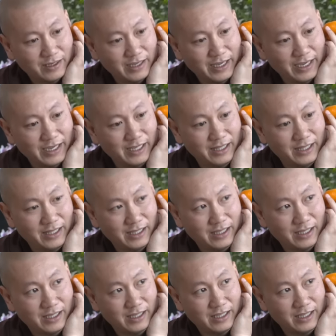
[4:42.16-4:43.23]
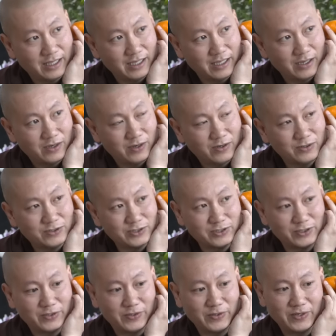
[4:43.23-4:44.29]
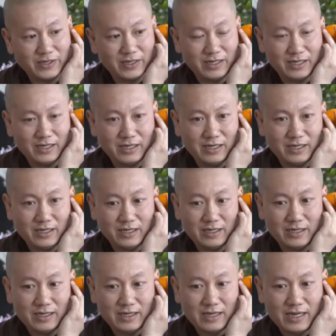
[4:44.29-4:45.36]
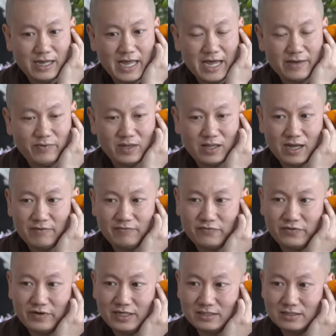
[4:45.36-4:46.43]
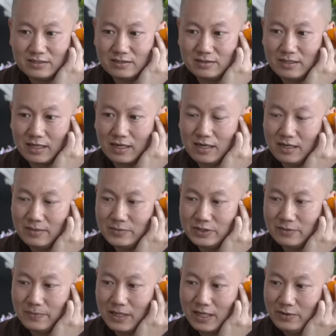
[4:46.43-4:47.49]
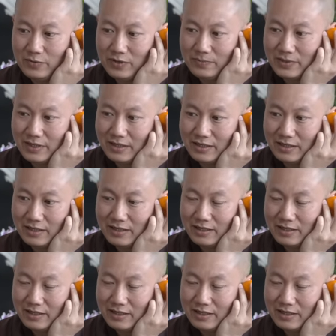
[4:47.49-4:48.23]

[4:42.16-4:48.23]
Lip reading: And also, I have a lot of friends that come to play with me.